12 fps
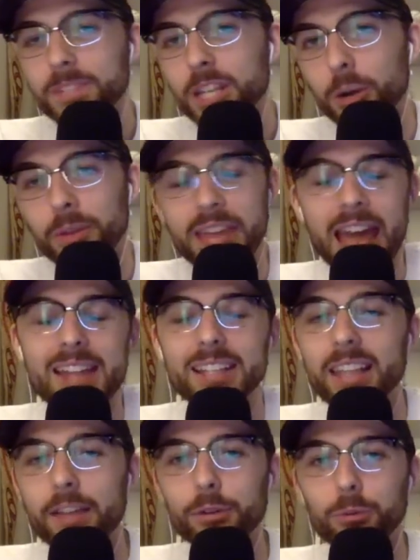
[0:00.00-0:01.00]
you know, they had an
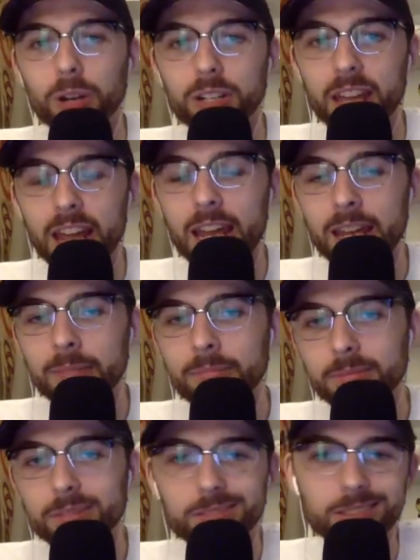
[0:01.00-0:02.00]
11 run
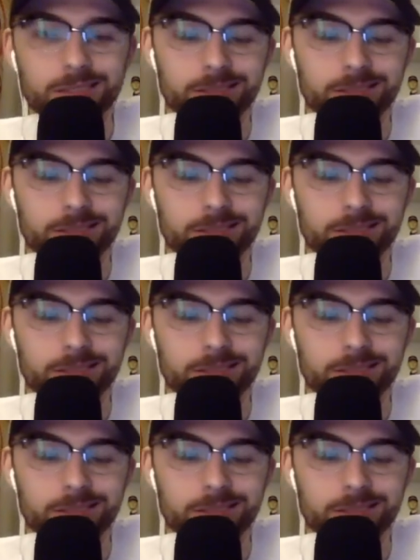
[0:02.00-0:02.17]
game.